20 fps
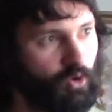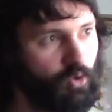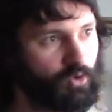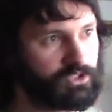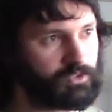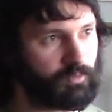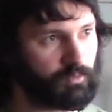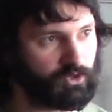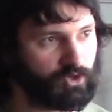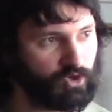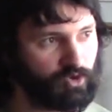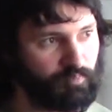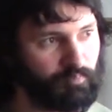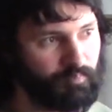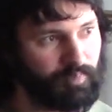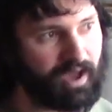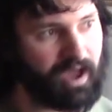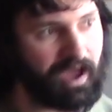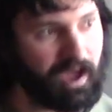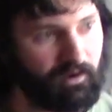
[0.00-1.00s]
or someone who
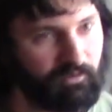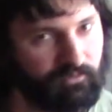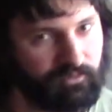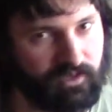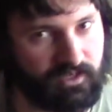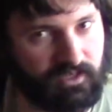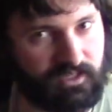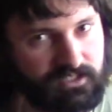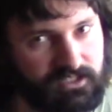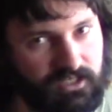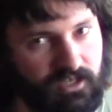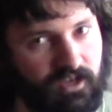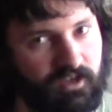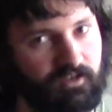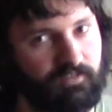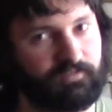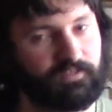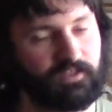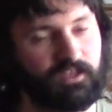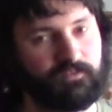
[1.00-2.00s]
parries,
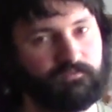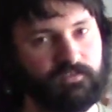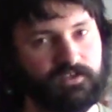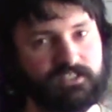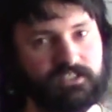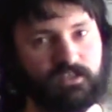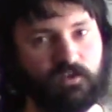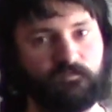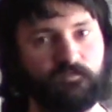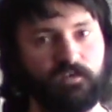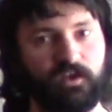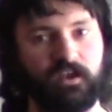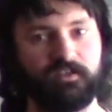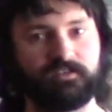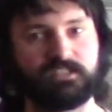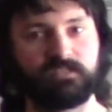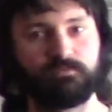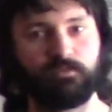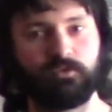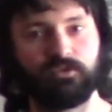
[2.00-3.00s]
think of yourself
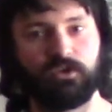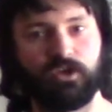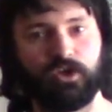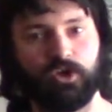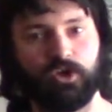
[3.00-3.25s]
as someone